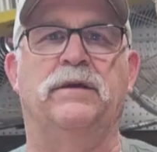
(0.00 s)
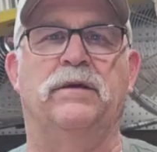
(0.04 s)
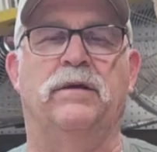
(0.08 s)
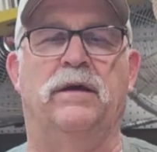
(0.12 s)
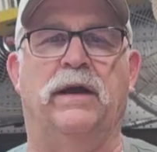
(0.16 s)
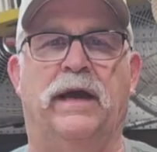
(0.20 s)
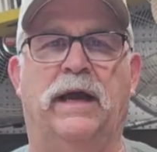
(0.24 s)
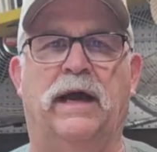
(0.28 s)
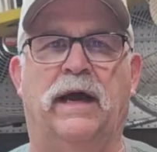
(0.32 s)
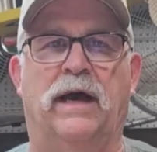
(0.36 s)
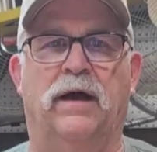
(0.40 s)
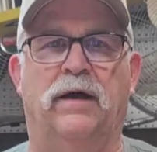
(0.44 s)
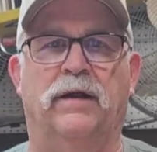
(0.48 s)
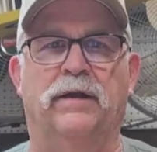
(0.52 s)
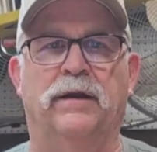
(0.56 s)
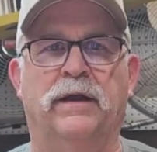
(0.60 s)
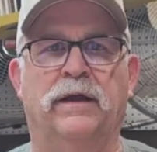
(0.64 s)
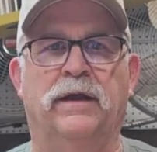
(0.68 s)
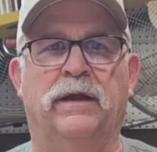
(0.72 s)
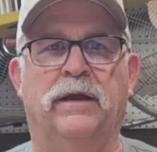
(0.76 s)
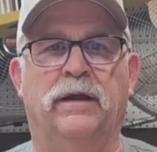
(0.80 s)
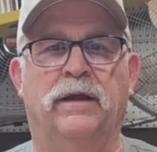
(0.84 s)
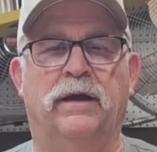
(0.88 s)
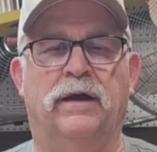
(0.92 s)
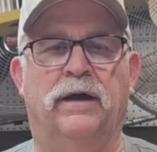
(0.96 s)
you out
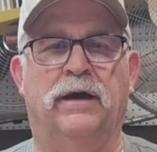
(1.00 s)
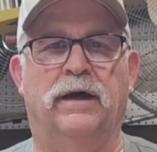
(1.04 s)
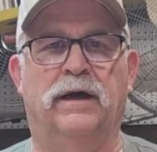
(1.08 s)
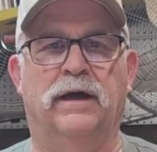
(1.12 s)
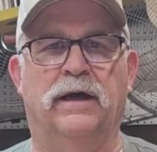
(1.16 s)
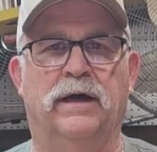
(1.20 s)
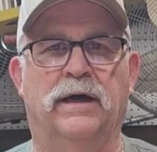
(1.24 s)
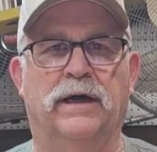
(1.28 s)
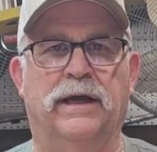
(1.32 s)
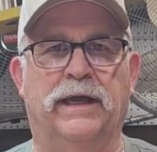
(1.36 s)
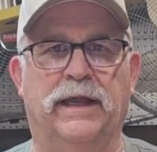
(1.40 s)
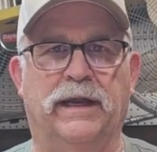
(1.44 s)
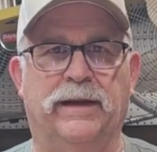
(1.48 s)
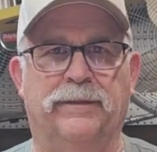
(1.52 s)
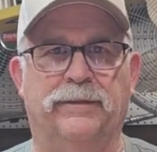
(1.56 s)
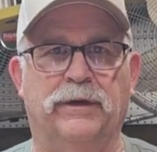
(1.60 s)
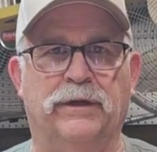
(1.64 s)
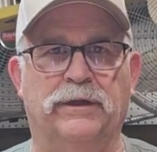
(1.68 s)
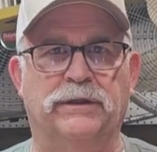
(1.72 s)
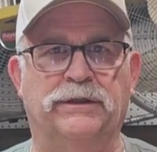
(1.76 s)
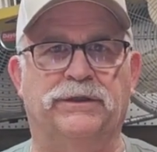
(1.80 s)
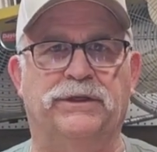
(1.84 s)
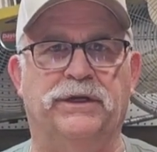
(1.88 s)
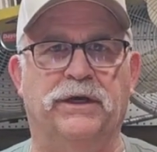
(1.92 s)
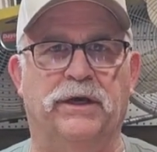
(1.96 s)
and I'm going
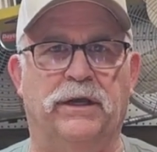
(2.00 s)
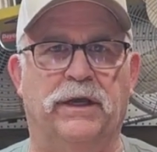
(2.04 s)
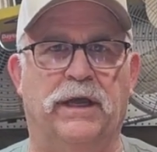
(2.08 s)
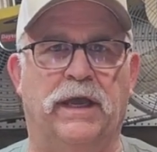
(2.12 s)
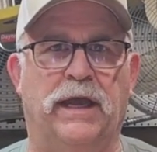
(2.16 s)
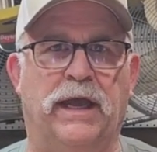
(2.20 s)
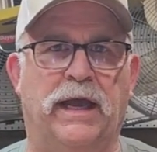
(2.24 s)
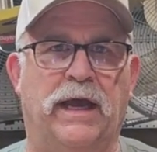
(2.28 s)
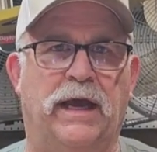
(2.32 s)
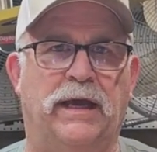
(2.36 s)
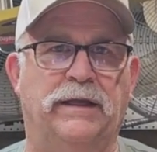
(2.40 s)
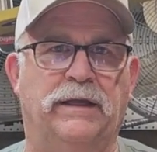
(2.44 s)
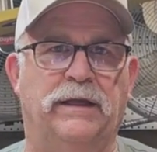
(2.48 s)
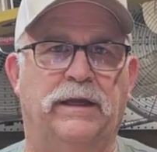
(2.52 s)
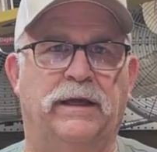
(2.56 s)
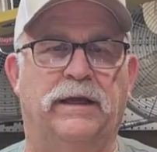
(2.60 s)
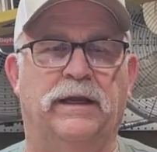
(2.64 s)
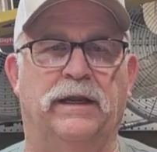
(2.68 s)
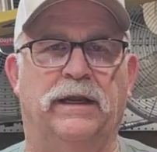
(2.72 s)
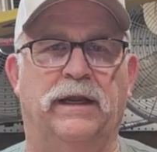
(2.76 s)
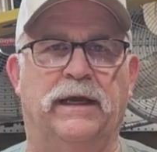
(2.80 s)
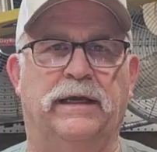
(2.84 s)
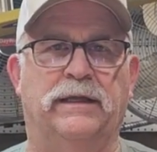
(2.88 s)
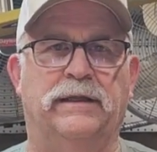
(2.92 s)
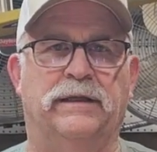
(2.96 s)
to show you how you
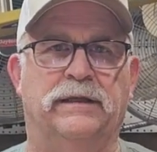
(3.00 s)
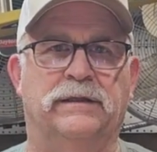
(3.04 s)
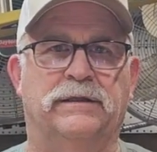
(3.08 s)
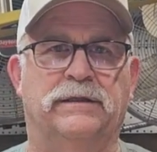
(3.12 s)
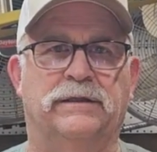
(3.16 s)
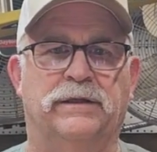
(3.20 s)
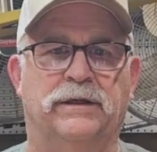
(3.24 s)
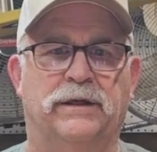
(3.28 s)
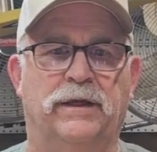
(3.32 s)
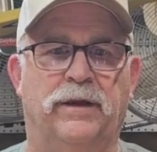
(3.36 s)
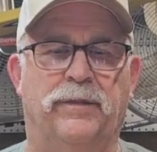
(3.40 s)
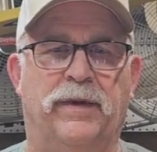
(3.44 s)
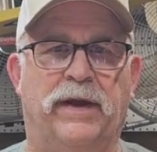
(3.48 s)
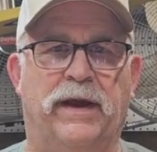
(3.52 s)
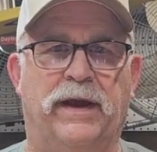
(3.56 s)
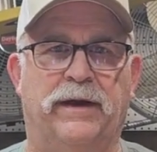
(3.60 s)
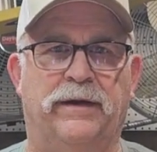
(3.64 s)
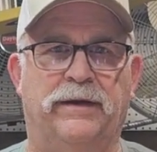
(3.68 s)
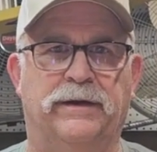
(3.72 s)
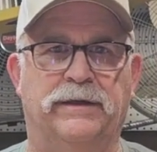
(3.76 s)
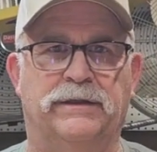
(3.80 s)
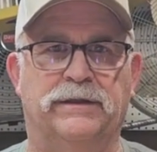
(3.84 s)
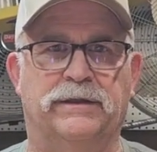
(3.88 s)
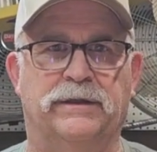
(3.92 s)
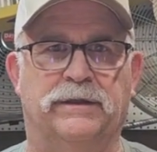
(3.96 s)
connect this to your
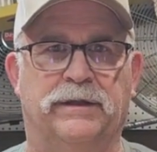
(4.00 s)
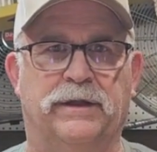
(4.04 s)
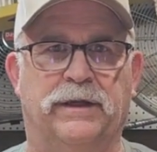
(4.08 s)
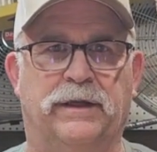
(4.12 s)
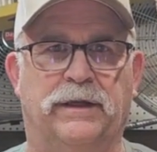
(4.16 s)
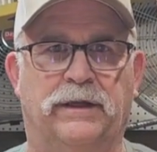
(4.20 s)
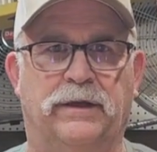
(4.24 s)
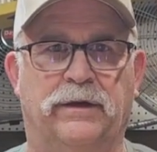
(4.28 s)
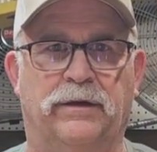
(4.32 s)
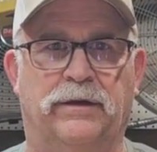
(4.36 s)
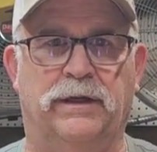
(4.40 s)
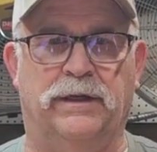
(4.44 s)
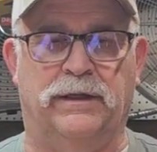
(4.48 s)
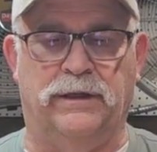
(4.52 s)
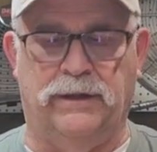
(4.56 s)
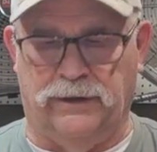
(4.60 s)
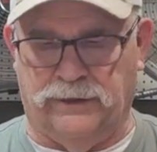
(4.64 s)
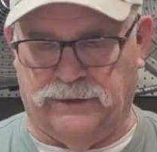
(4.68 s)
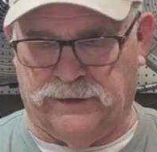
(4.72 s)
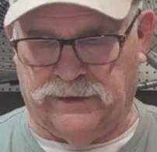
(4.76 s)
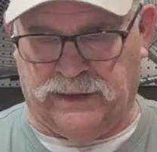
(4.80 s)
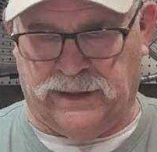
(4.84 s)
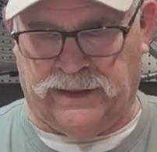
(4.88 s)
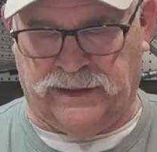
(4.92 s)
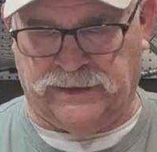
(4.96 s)
battery so that you can
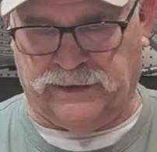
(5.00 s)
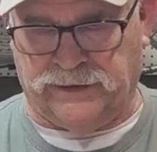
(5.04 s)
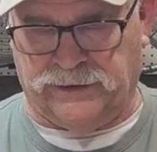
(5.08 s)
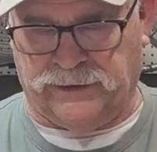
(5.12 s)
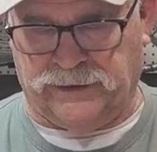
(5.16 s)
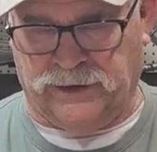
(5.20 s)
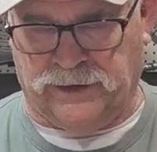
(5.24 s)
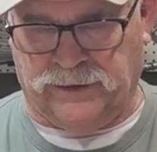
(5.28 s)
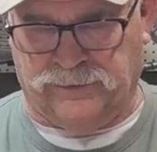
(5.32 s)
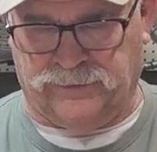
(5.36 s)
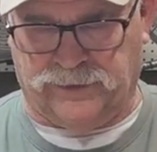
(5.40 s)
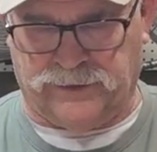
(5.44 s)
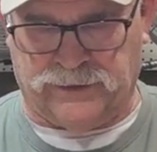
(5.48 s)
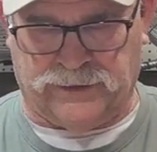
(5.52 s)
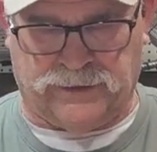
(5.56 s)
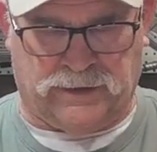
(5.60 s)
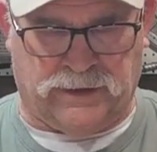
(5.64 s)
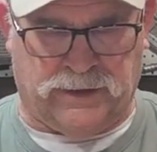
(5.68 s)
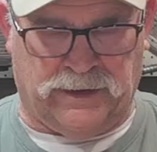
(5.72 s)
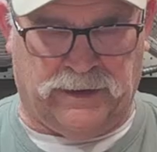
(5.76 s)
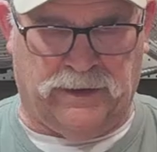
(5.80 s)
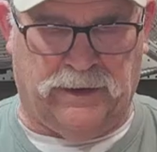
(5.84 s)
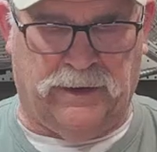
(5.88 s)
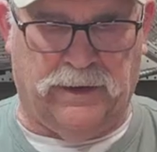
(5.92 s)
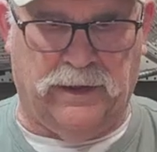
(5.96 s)
use it as a jump
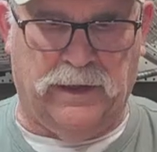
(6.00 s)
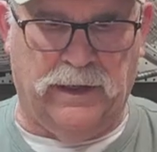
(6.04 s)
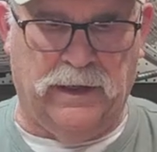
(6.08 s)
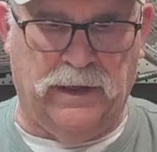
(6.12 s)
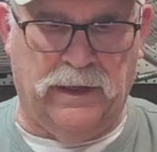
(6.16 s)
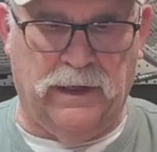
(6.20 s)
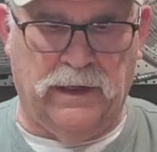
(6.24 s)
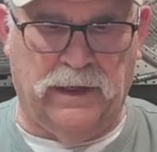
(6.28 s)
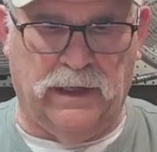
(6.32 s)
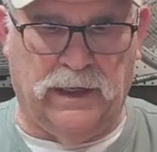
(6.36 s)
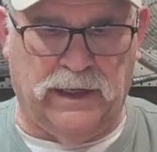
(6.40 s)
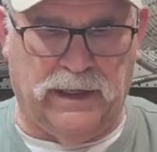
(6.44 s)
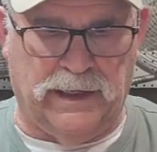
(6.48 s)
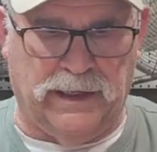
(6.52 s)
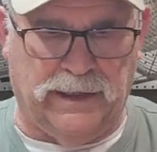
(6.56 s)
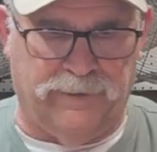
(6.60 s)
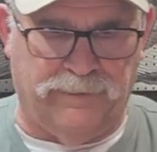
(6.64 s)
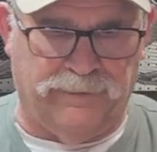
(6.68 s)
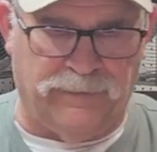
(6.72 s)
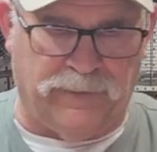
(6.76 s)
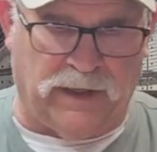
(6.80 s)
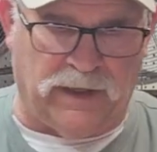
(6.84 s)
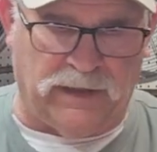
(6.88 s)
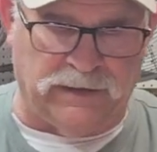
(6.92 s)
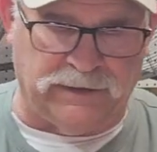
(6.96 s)
starter.
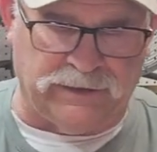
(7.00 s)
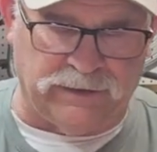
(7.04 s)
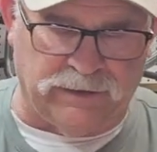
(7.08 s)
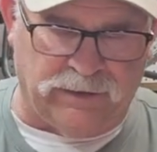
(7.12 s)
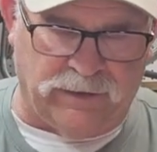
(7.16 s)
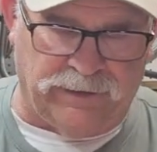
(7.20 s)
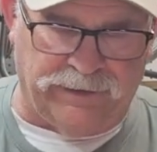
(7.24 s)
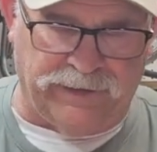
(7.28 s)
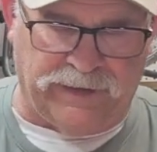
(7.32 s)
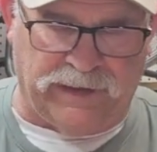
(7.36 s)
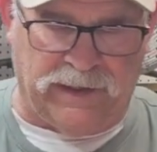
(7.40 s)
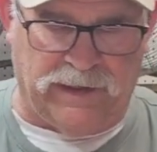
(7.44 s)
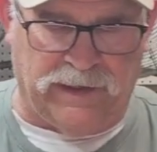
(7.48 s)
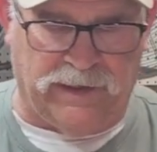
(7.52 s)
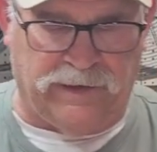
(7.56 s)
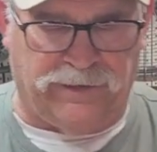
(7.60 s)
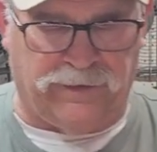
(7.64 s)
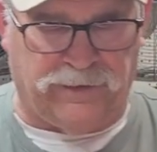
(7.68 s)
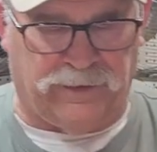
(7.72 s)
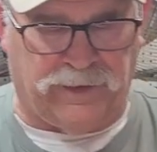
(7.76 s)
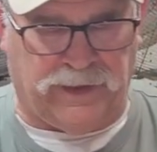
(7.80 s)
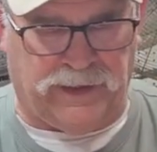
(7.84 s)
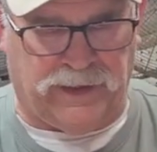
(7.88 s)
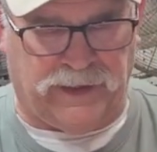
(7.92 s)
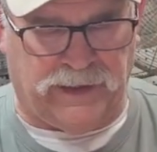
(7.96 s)
Also on the
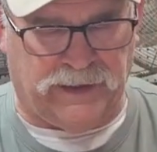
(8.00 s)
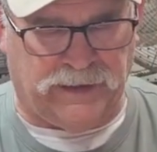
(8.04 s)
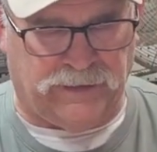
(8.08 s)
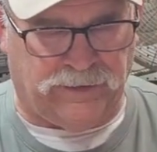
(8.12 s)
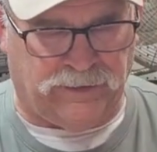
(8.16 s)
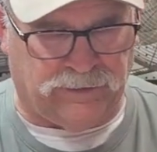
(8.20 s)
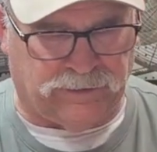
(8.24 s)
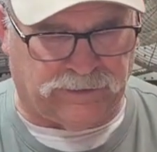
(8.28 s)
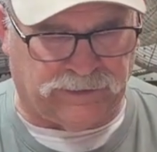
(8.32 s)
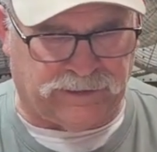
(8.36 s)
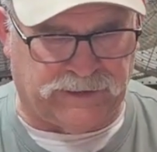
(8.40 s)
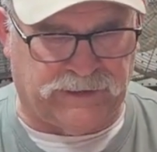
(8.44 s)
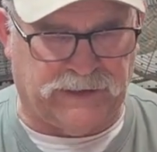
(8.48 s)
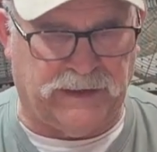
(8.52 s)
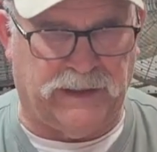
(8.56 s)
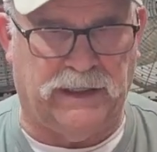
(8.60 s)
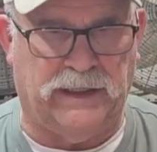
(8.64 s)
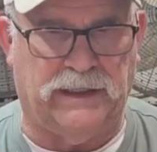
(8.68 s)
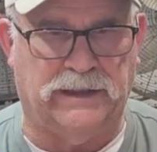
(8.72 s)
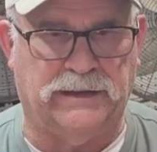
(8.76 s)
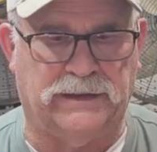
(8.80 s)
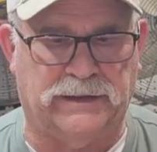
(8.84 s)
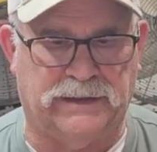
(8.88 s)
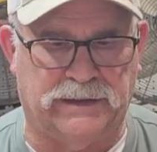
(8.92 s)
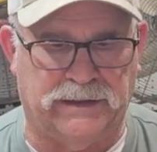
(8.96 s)
other end, you'll see
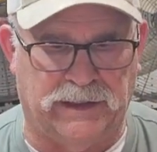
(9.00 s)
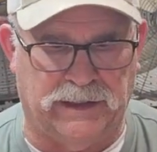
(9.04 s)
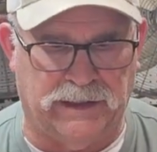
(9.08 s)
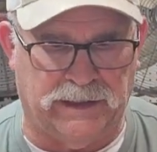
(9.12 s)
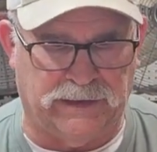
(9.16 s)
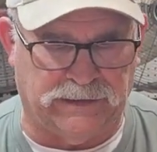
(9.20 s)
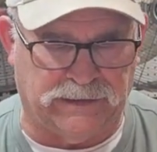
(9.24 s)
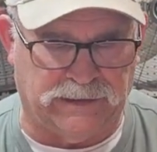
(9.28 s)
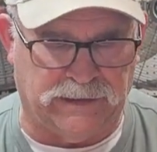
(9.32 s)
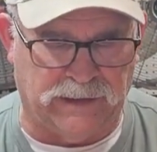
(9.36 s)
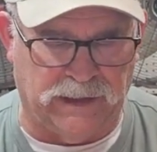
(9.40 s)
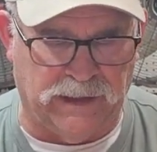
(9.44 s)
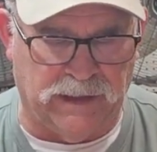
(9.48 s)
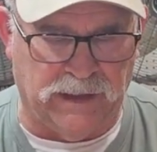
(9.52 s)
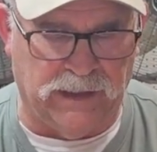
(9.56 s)
it says